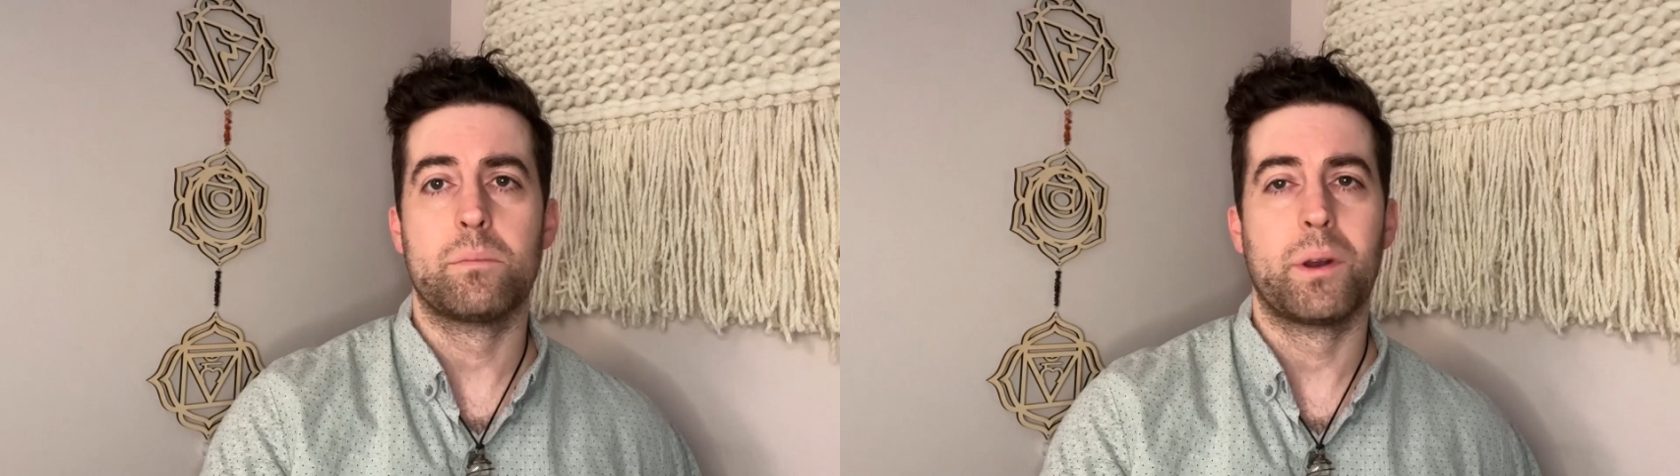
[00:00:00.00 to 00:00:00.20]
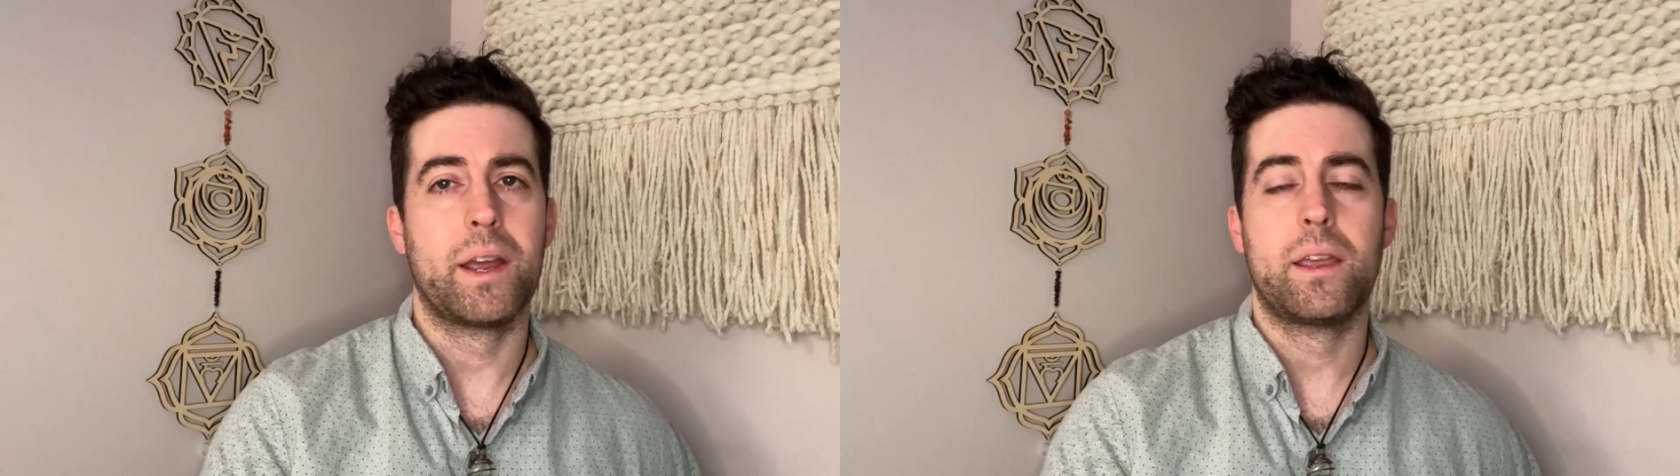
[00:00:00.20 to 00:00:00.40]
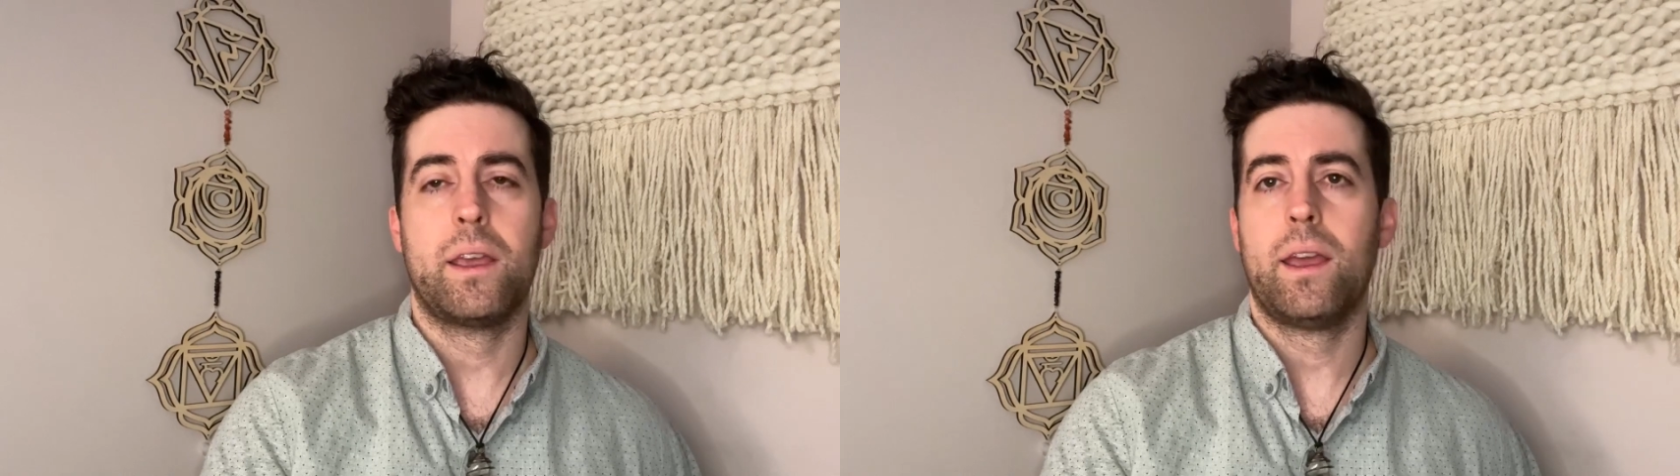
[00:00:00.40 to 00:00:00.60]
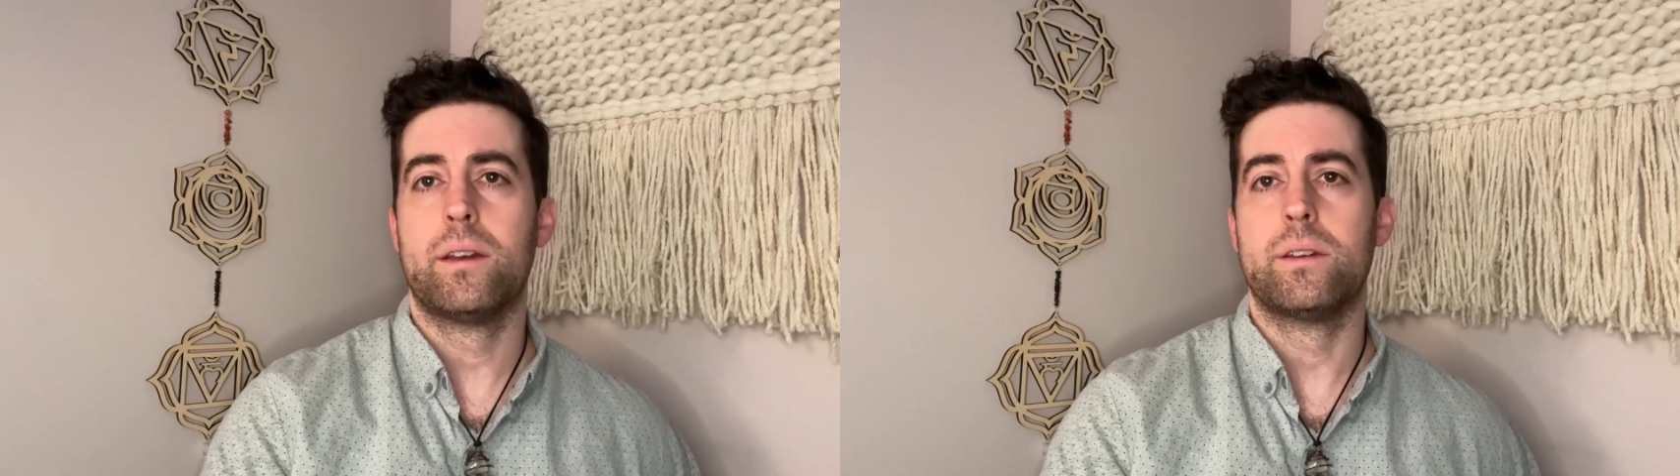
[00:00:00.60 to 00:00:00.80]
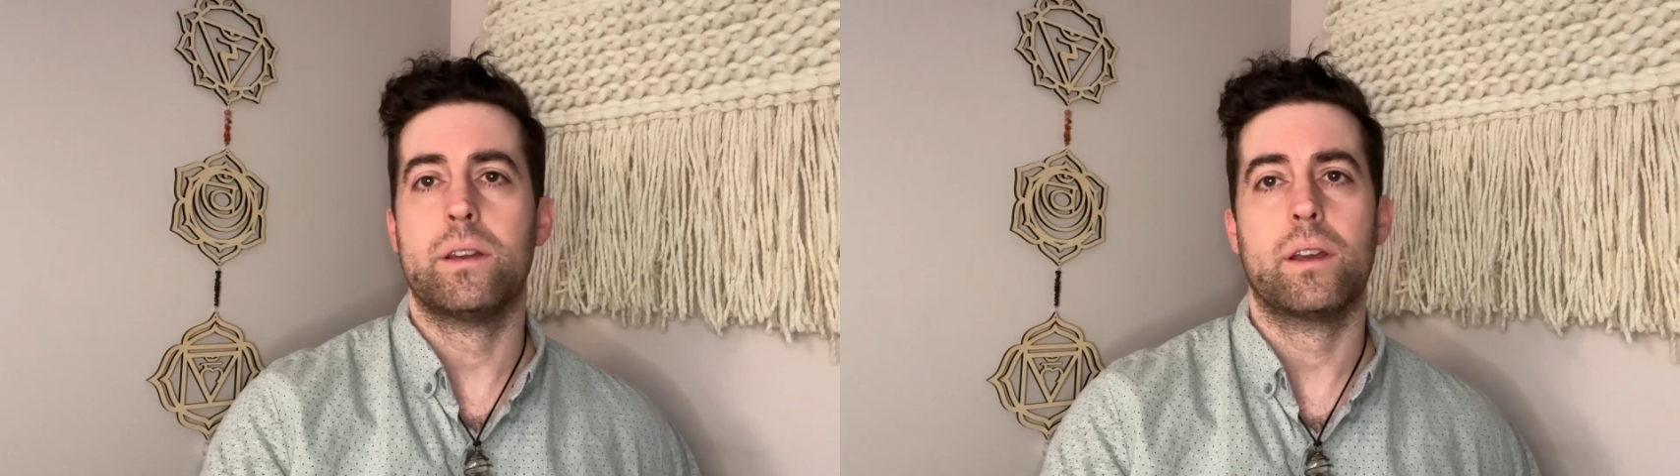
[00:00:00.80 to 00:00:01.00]
but I
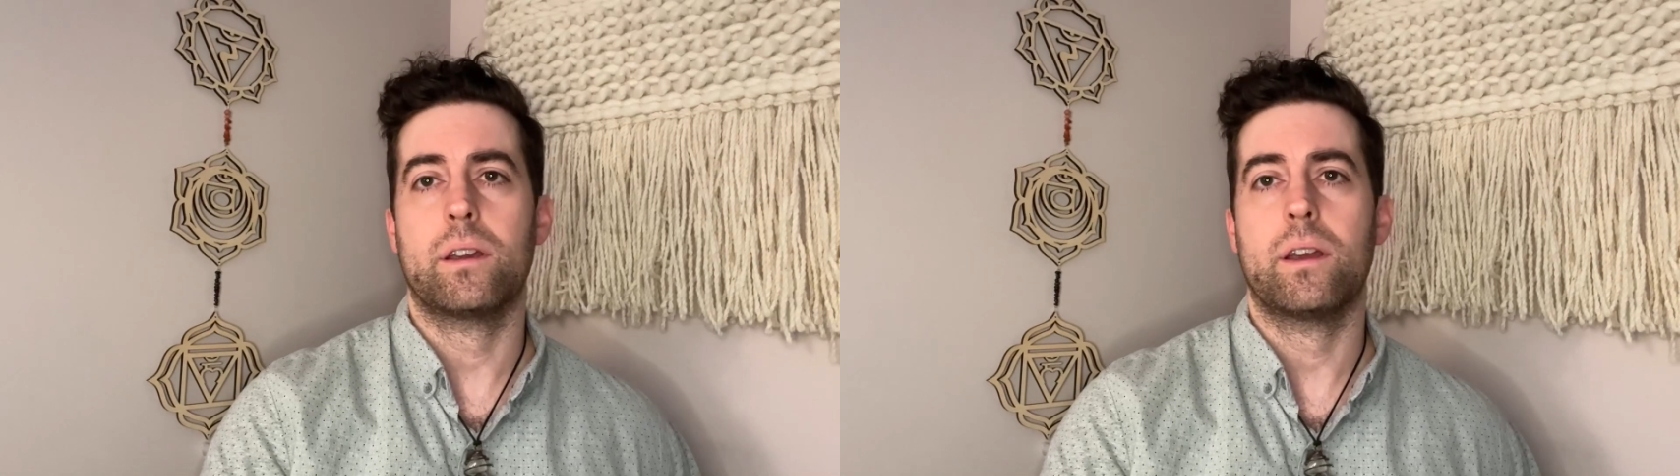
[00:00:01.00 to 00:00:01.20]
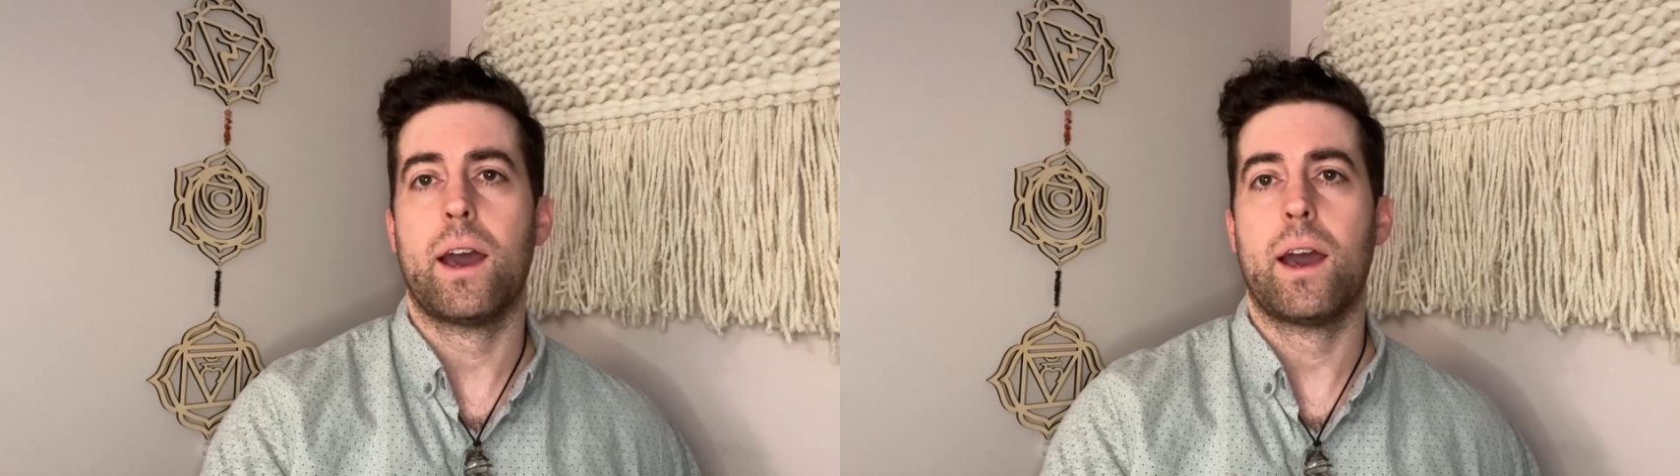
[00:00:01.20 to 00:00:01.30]
can't dig